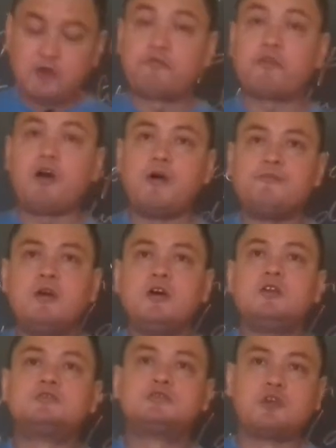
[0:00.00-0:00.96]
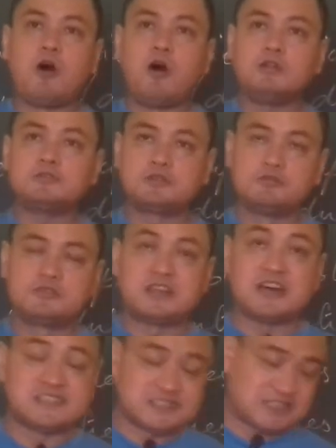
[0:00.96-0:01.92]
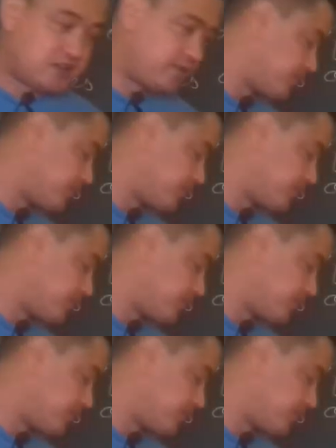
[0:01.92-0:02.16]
from dawn to dusk.